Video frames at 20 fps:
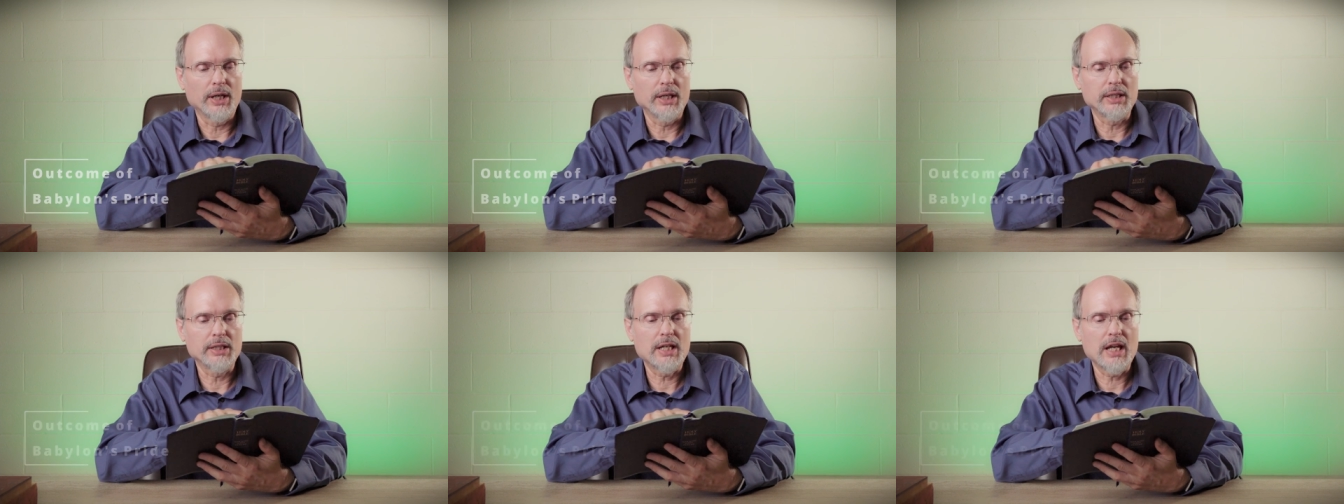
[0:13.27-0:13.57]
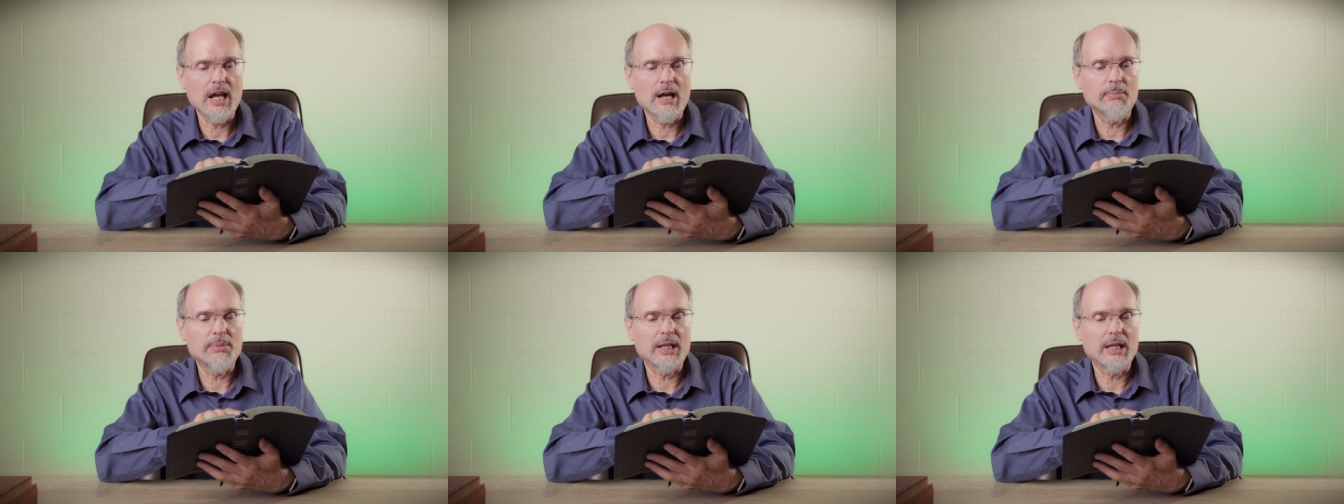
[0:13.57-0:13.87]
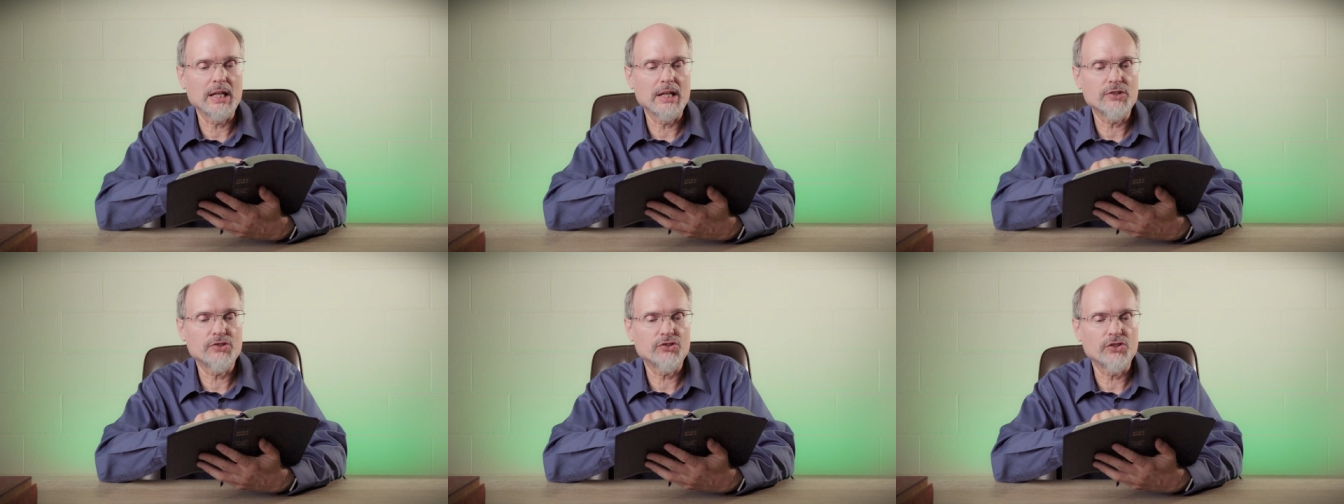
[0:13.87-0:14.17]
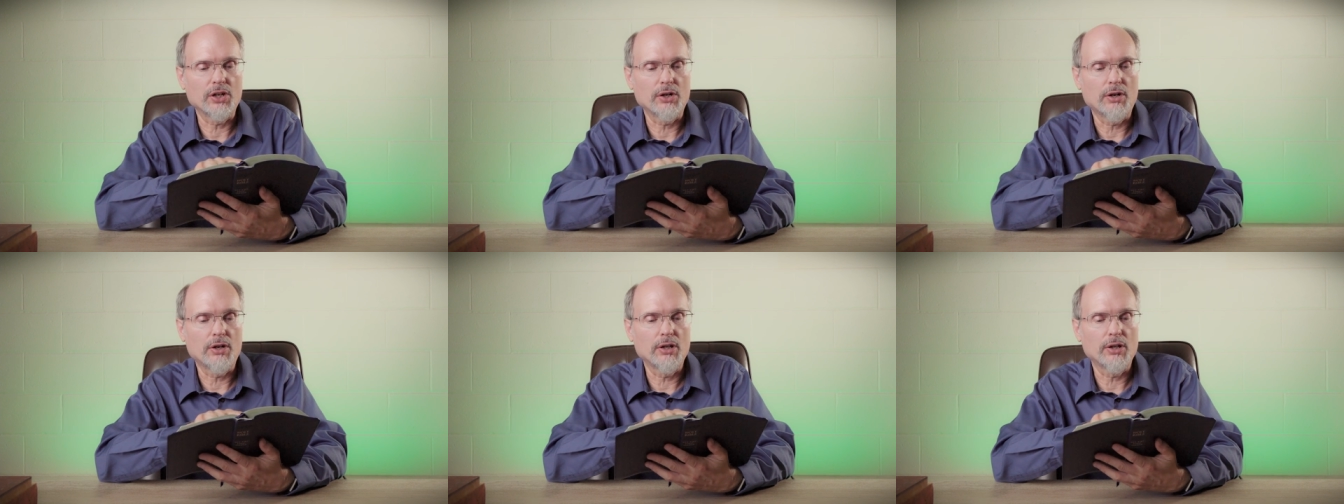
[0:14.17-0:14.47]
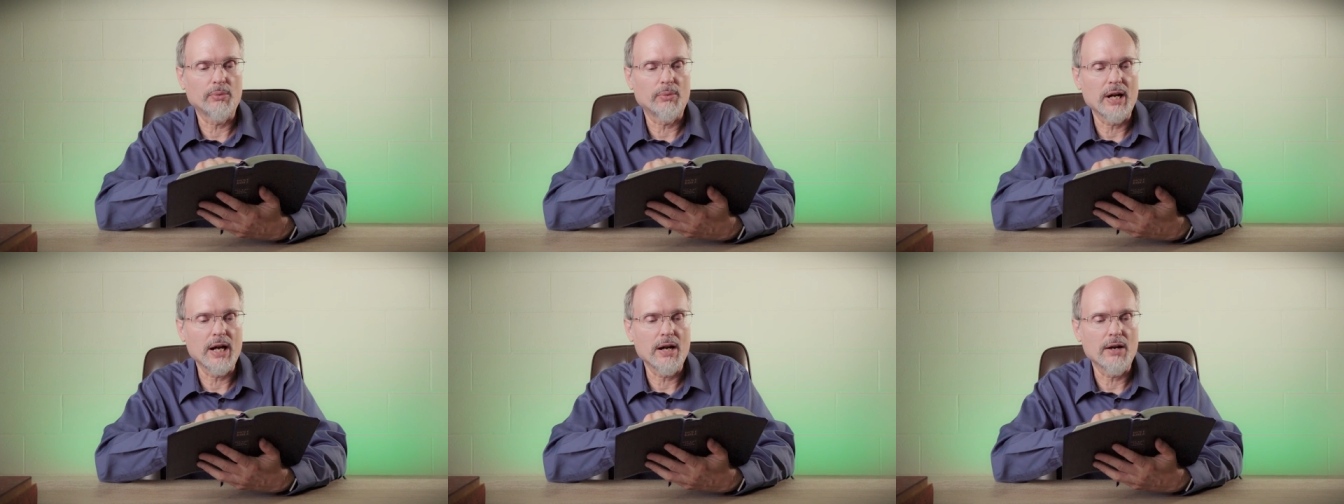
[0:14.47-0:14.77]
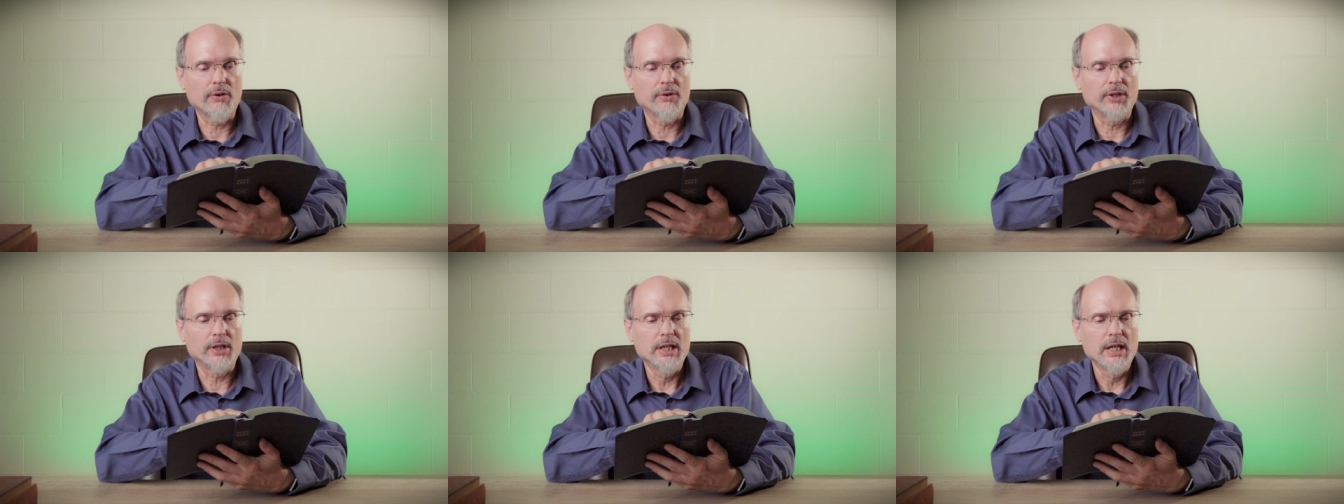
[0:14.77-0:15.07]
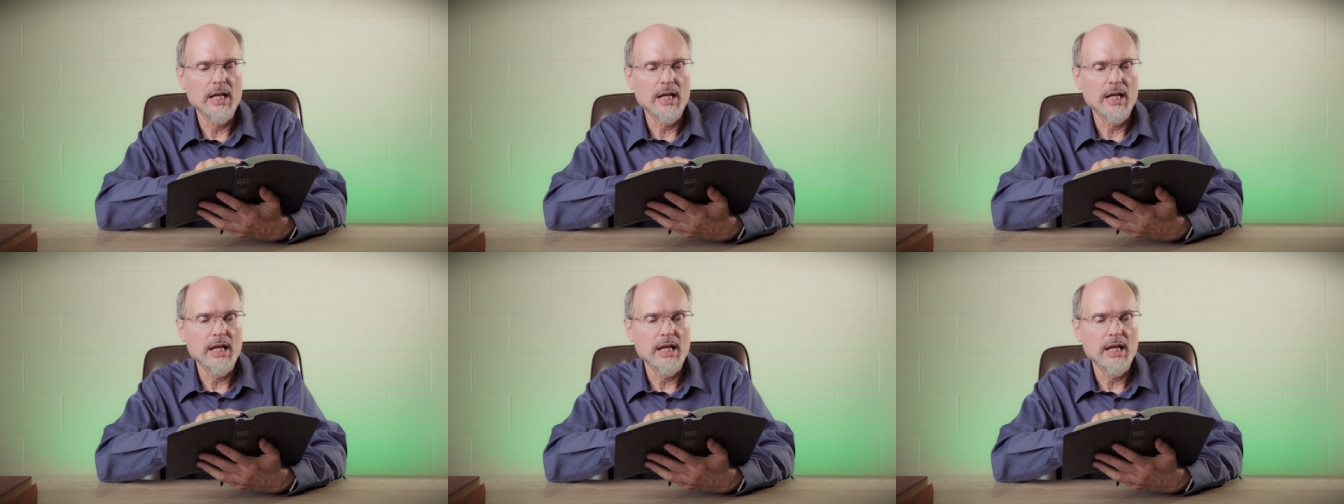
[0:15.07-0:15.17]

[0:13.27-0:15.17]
encamp against it all around.